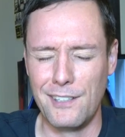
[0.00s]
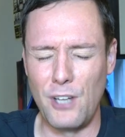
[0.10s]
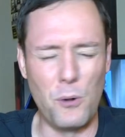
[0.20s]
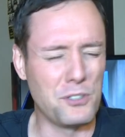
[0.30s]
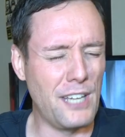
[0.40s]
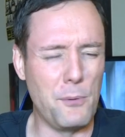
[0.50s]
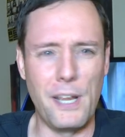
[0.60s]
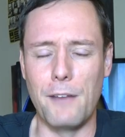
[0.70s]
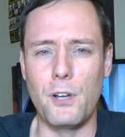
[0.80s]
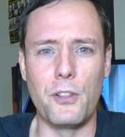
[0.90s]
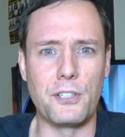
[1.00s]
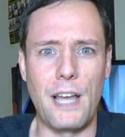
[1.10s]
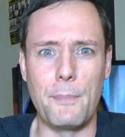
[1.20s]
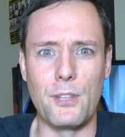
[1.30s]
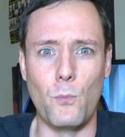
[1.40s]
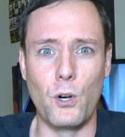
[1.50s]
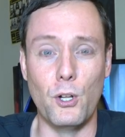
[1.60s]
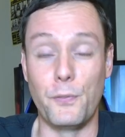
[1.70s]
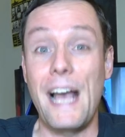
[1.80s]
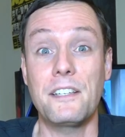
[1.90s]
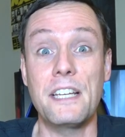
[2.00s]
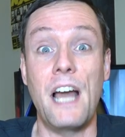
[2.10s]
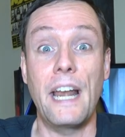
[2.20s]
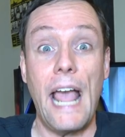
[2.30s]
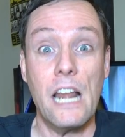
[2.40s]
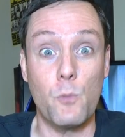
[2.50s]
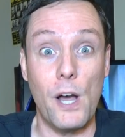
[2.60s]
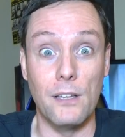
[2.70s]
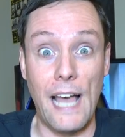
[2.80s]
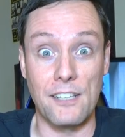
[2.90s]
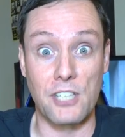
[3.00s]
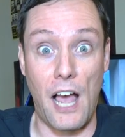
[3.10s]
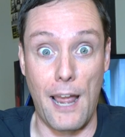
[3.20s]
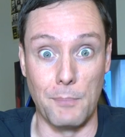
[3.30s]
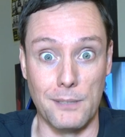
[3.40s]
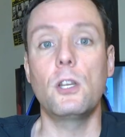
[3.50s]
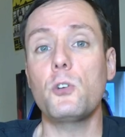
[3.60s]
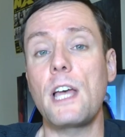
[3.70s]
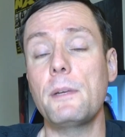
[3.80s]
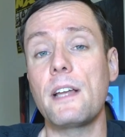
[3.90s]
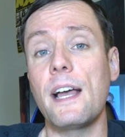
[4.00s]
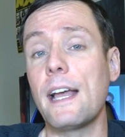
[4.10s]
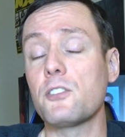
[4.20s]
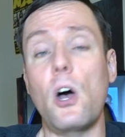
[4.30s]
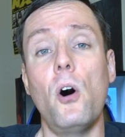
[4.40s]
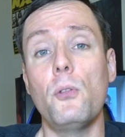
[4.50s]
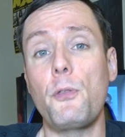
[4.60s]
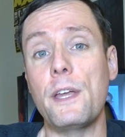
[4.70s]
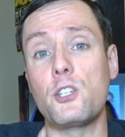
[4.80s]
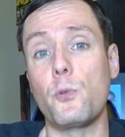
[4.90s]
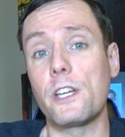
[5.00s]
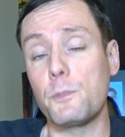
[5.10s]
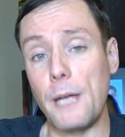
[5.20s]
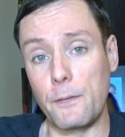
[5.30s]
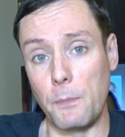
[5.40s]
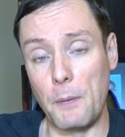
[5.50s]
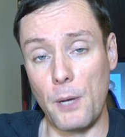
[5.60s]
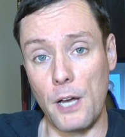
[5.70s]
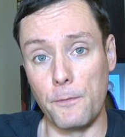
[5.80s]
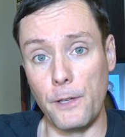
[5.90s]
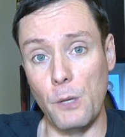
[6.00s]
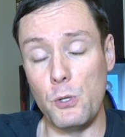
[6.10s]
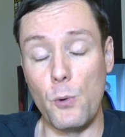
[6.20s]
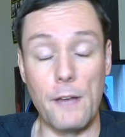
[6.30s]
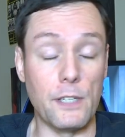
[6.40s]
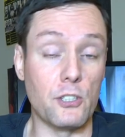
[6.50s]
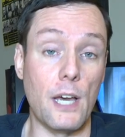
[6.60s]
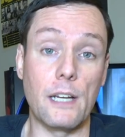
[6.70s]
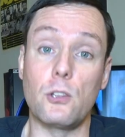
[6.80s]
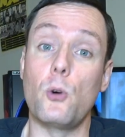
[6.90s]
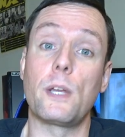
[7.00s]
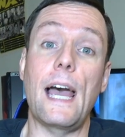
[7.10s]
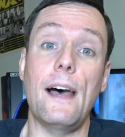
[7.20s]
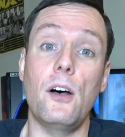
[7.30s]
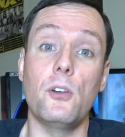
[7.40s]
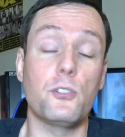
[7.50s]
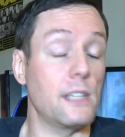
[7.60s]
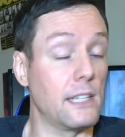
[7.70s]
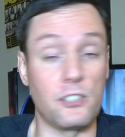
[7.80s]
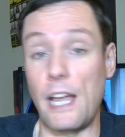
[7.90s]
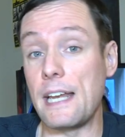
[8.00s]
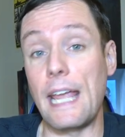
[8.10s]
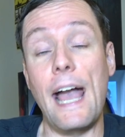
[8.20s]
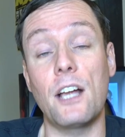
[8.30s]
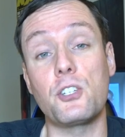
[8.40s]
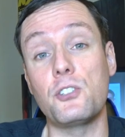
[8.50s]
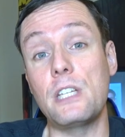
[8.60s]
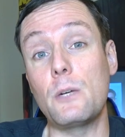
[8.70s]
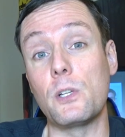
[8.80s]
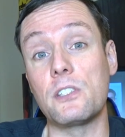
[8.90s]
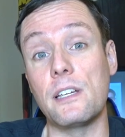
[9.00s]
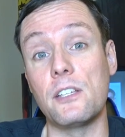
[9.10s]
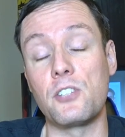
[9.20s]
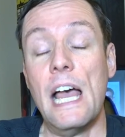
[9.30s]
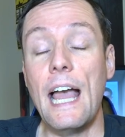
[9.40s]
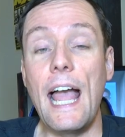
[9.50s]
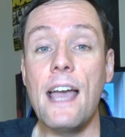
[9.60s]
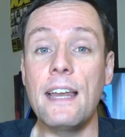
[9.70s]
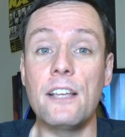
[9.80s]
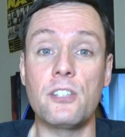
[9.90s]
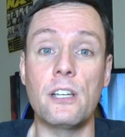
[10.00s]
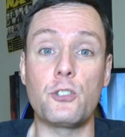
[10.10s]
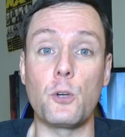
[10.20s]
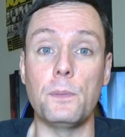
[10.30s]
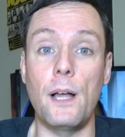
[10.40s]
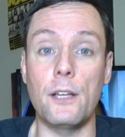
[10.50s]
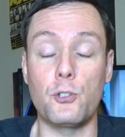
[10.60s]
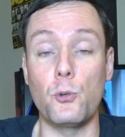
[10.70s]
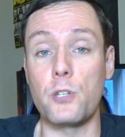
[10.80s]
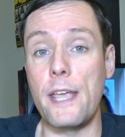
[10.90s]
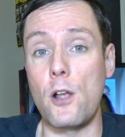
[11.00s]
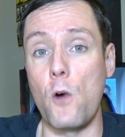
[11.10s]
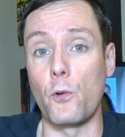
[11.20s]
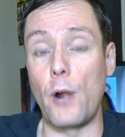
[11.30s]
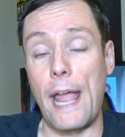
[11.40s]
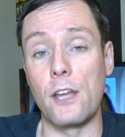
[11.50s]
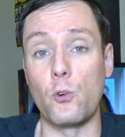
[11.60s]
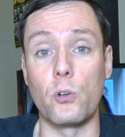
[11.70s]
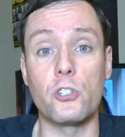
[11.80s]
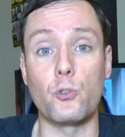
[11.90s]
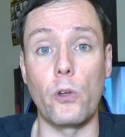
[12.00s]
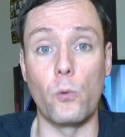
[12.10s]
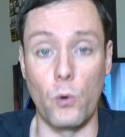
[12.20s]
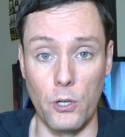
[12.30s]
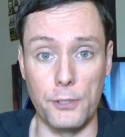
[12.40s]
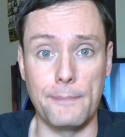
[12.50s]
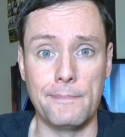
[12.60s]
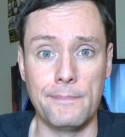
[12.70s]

Don't say we have all the time in the world. That did not end well last time. No Time to Die has all the things you would expect from a Bond film. You have exotic locales, exciting action sequences, and a sinister plot to take over and or destroy the world.